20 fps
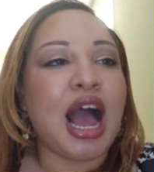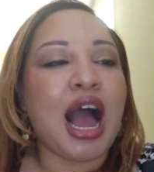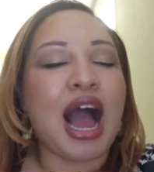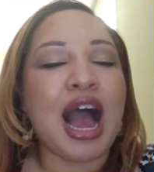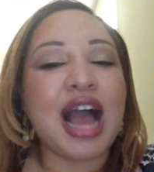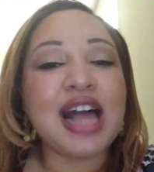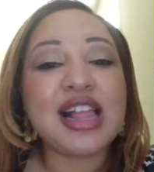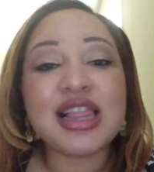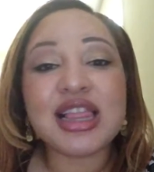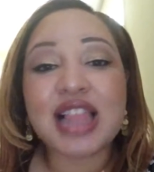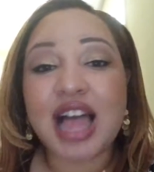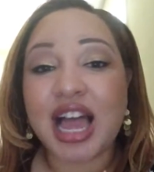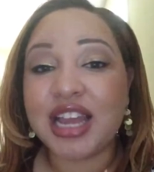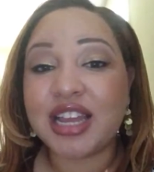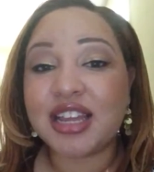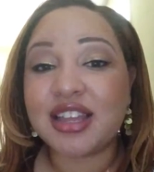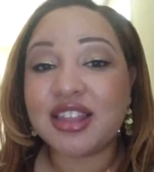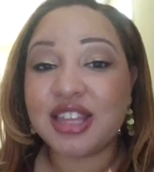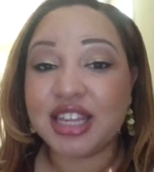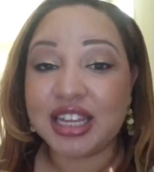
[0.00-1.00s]
I
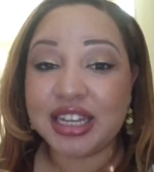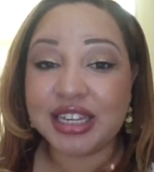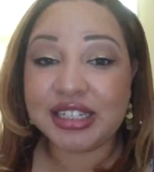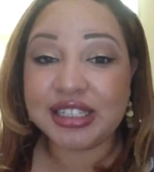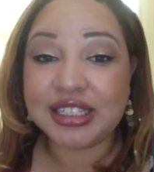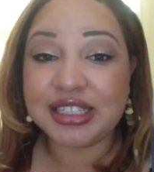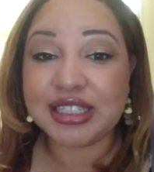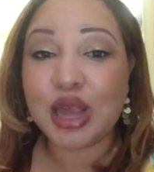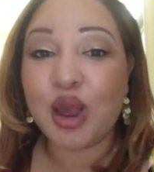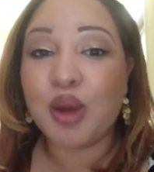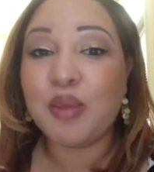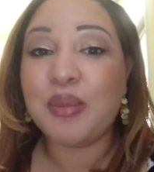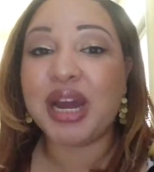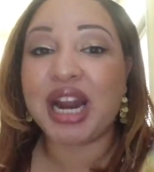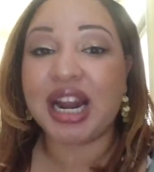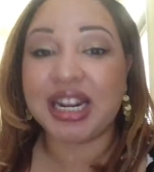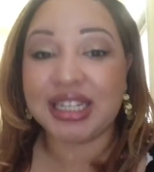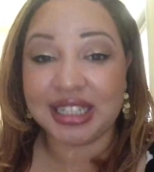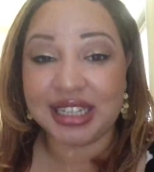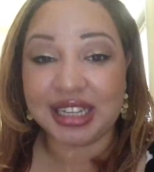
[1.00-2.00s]
like this, but
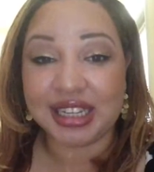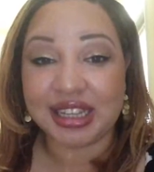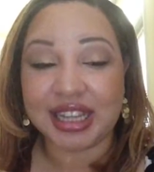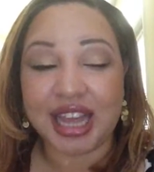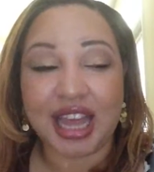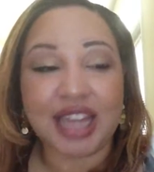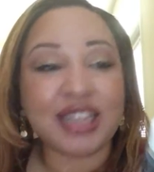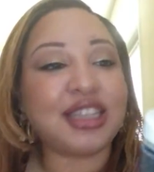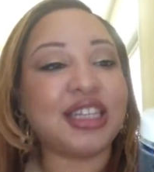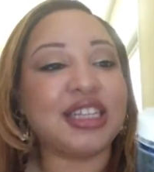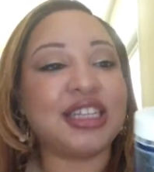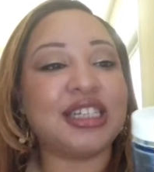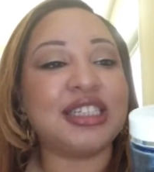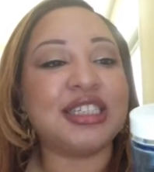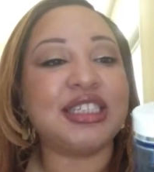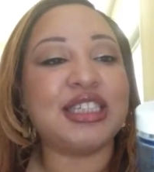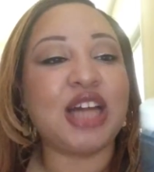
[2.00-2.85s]
I didn't like this.